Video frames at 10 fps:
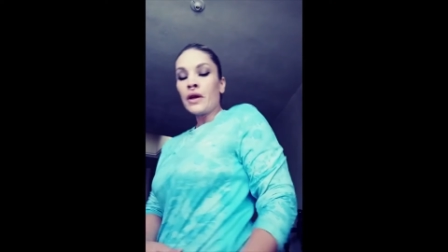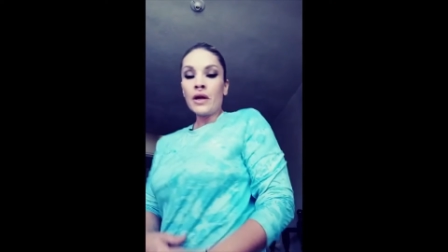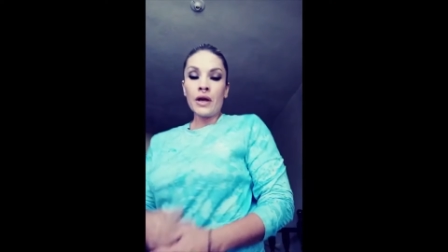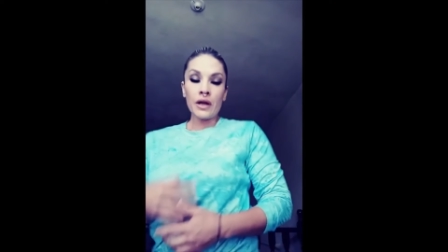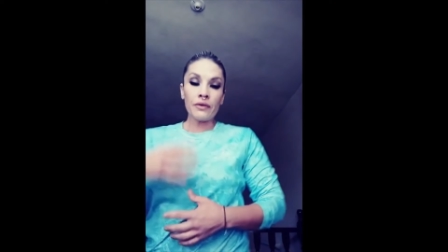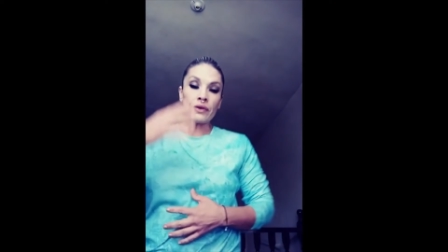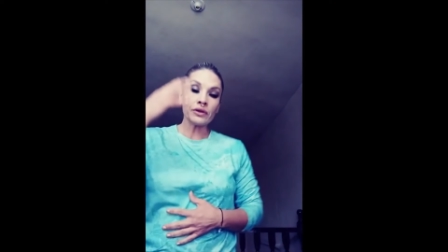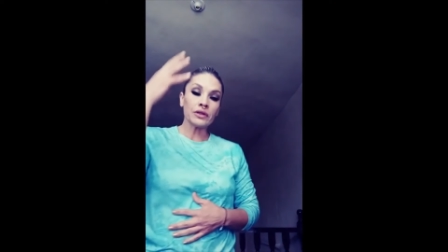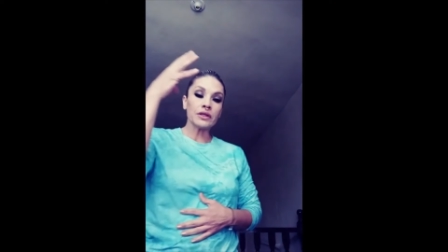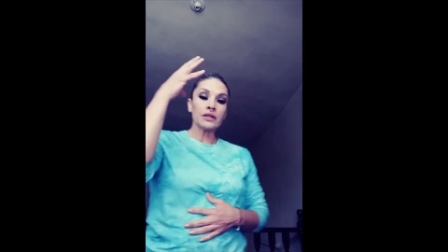And I felt a
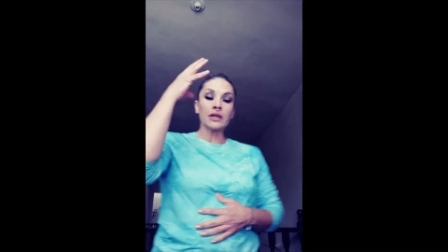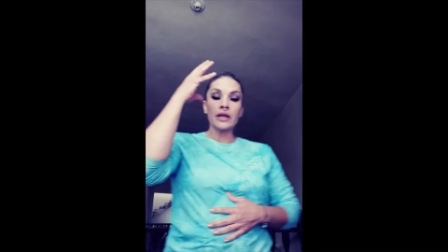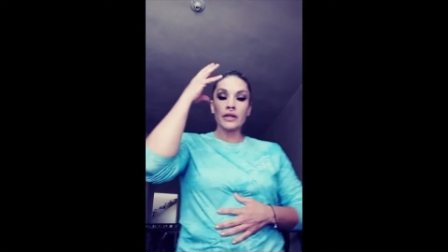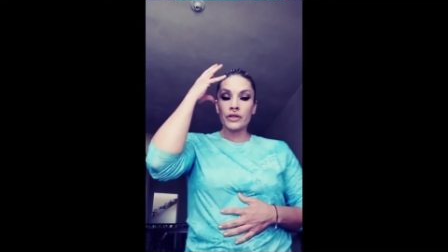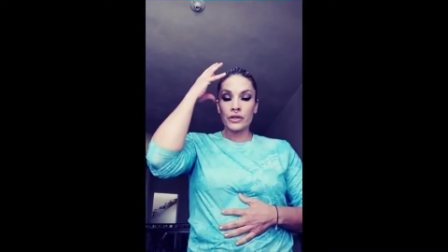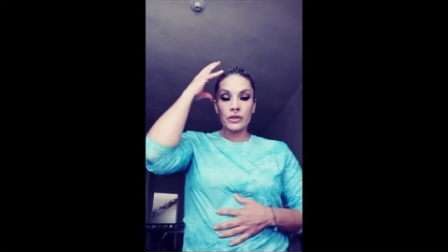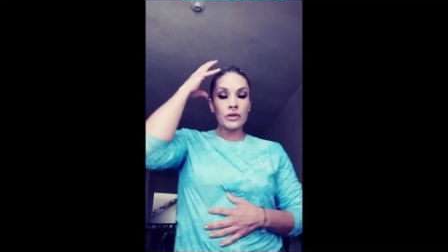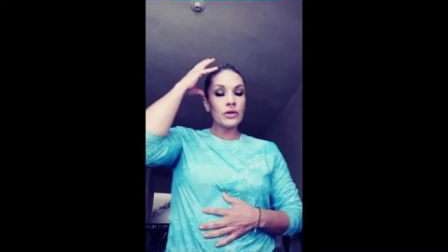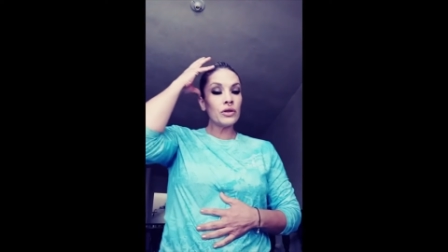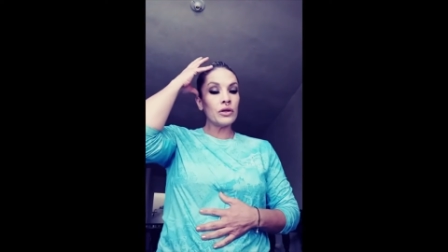disconnection
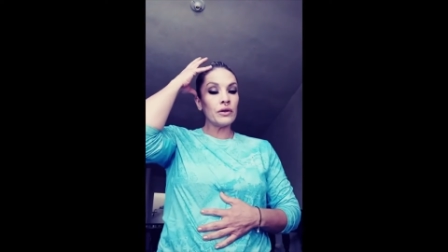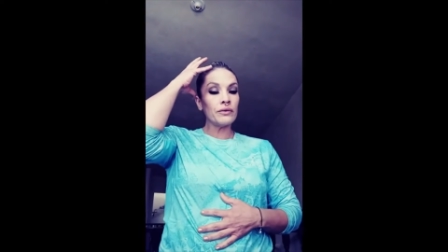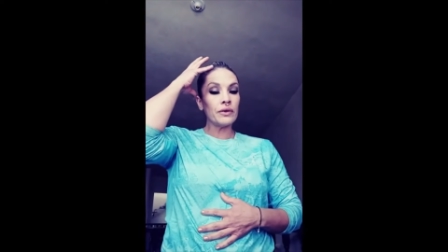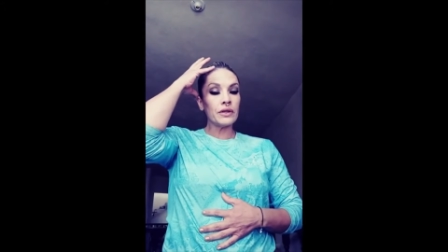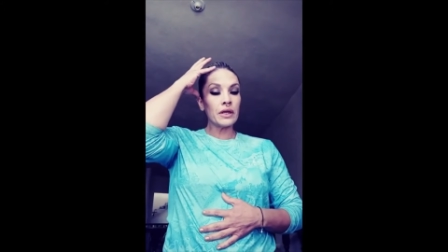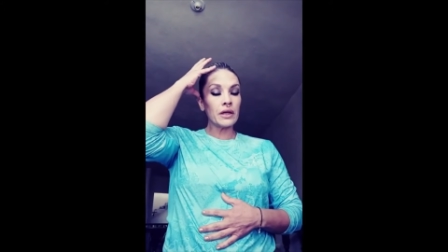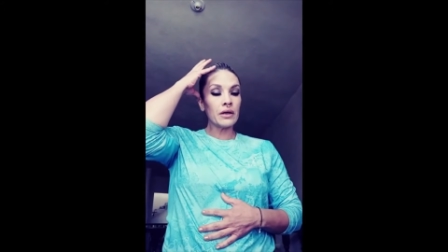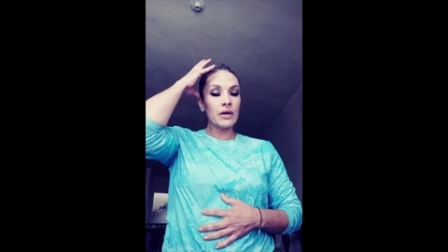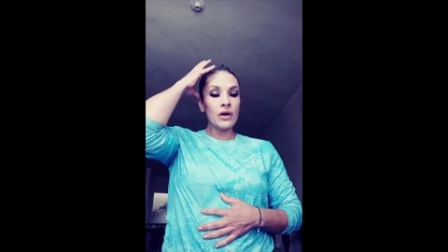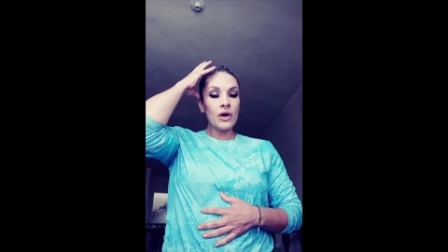of the tech
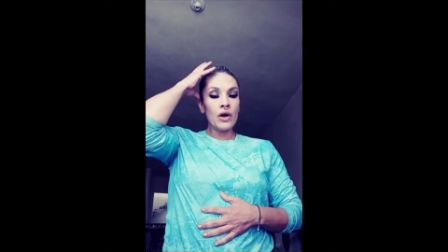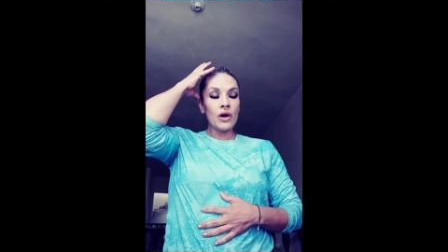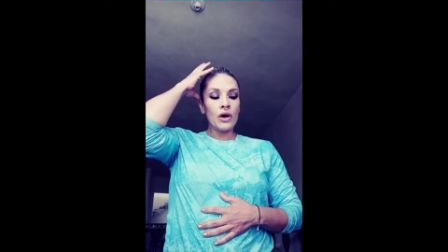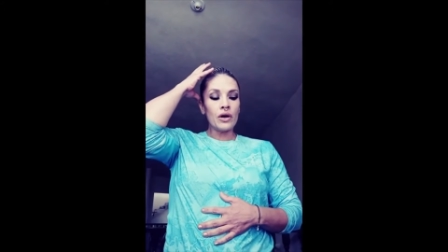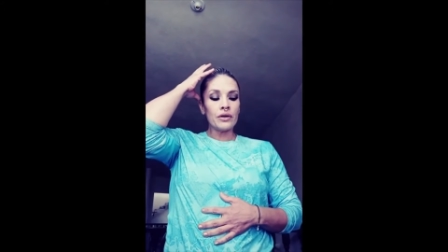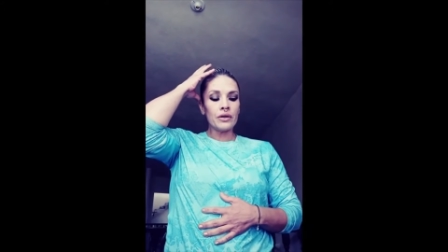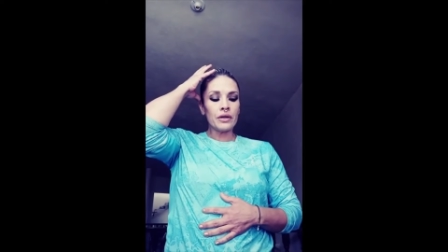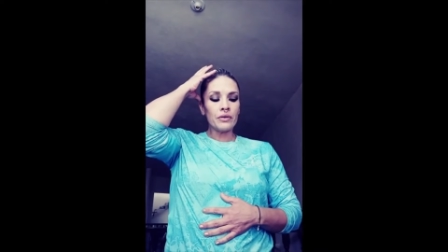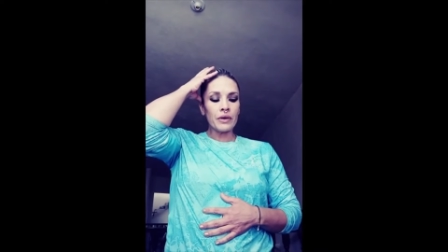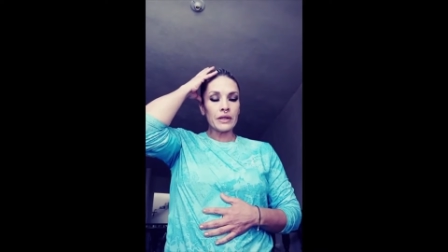on the
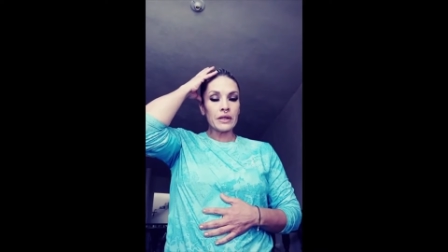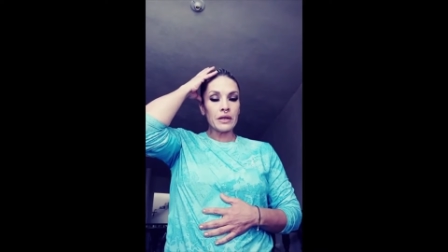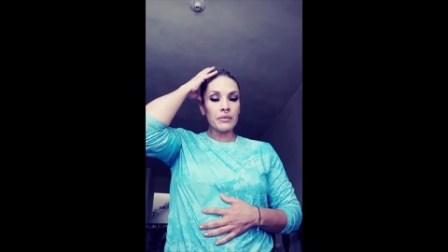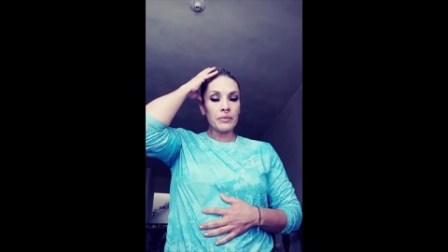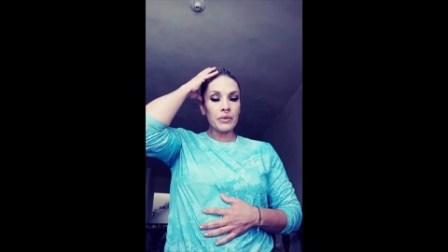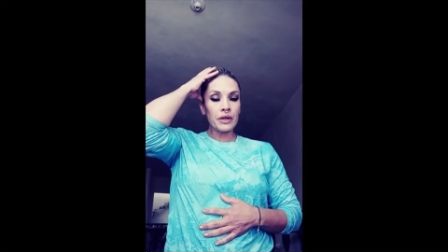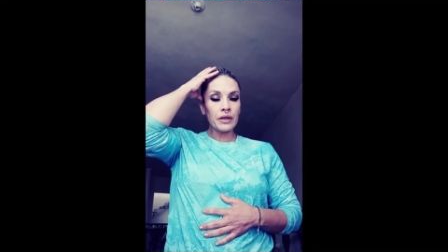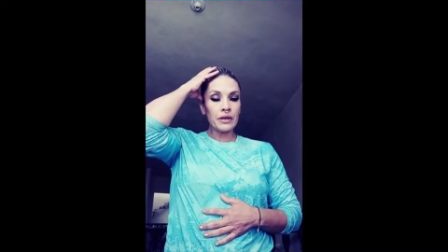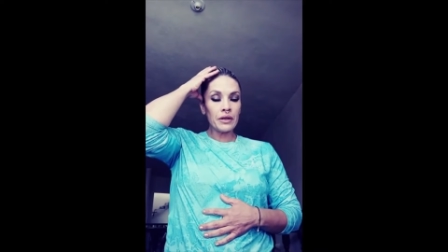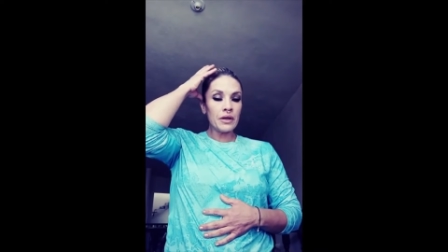right side of my brain,
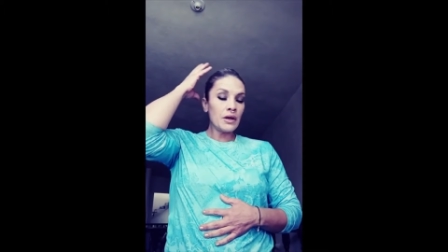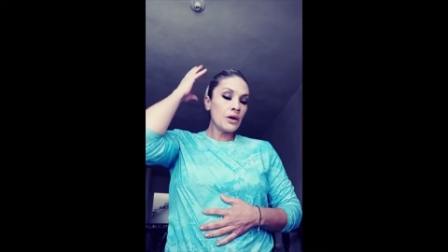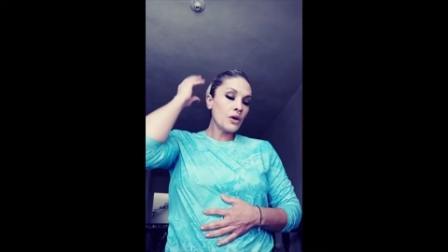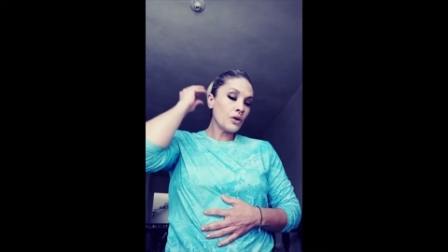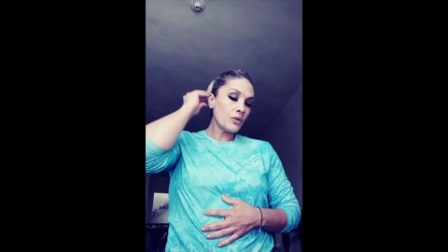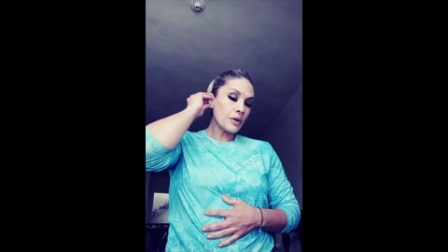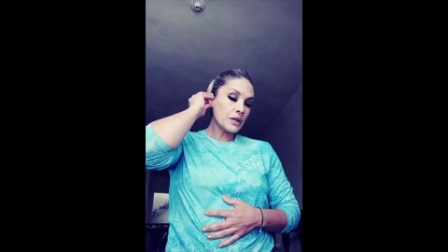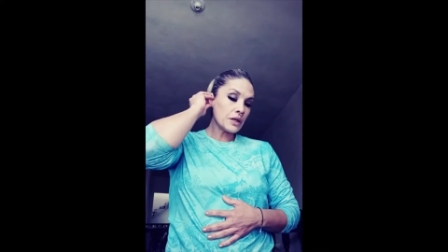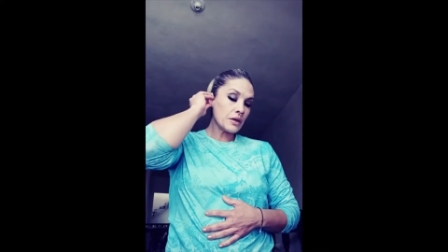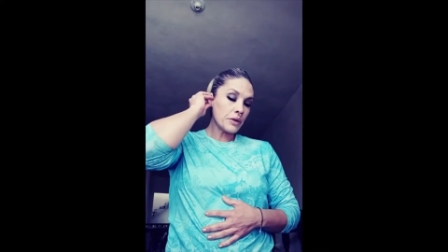on the right
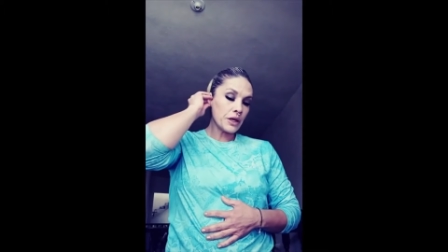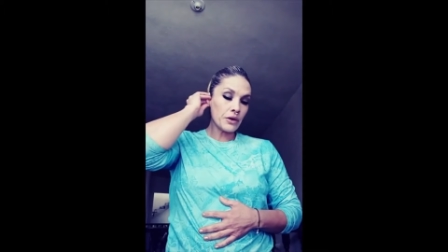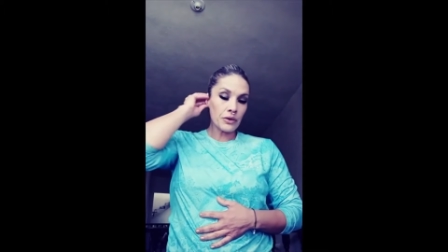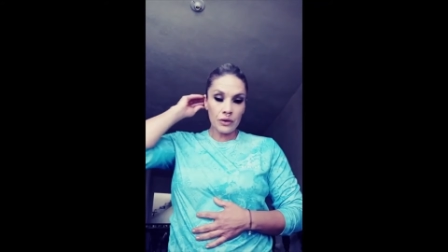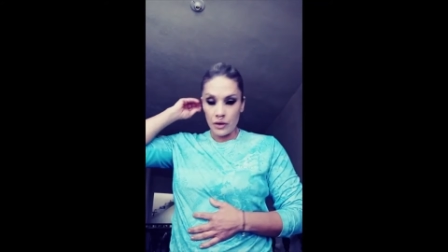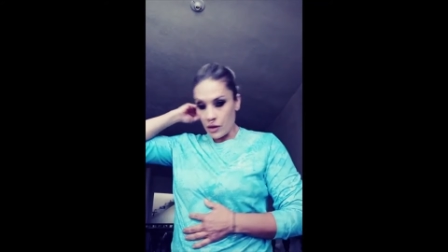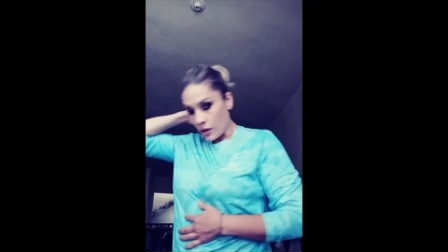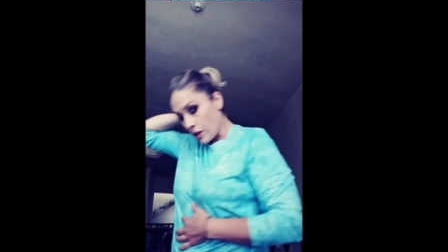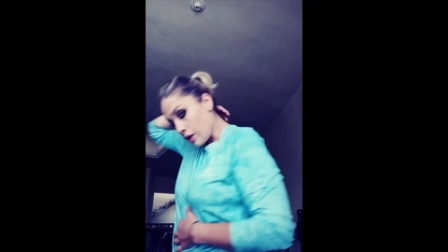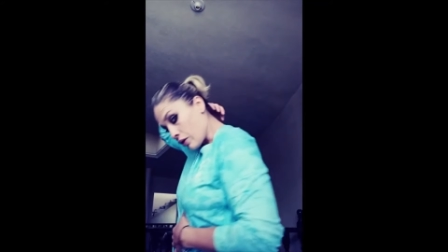side of my ear,
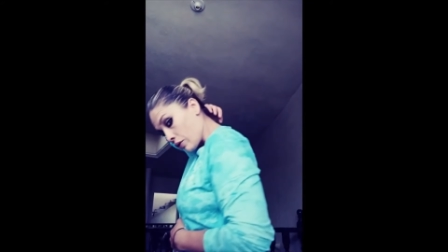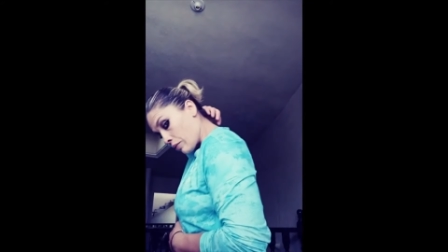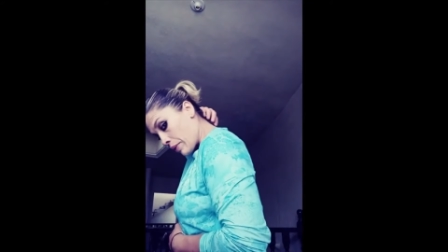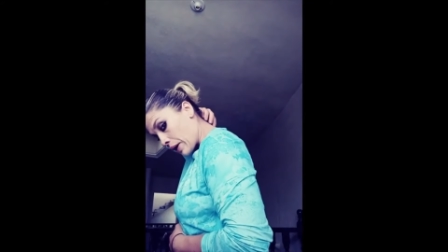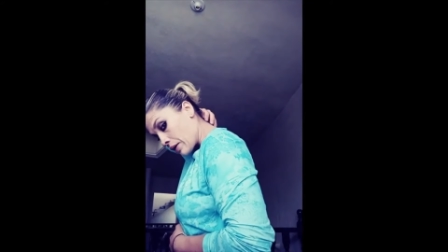and on the back